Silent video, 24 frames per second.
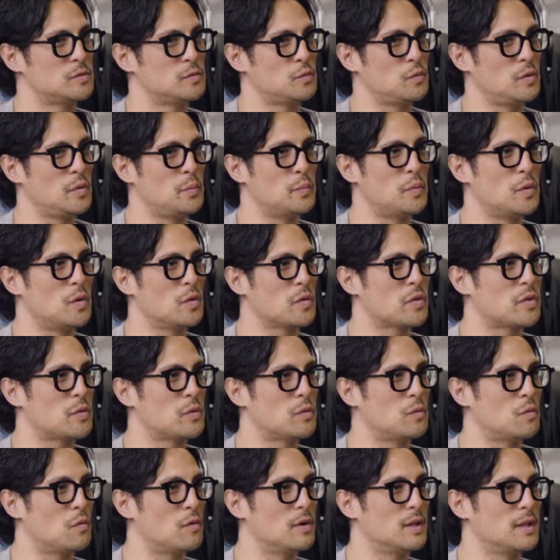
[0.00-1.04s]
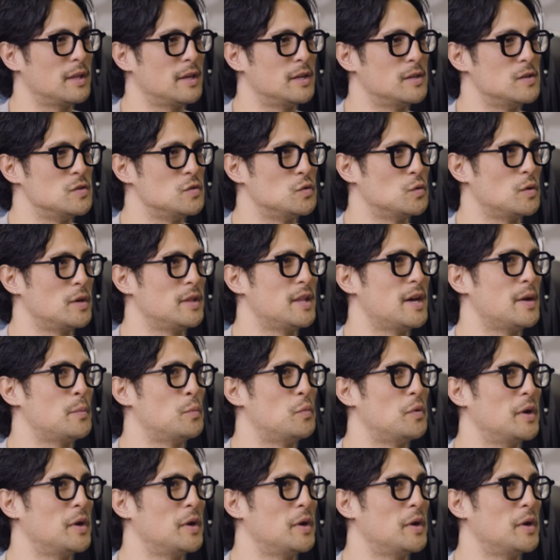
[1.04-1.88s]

we both really enjoy that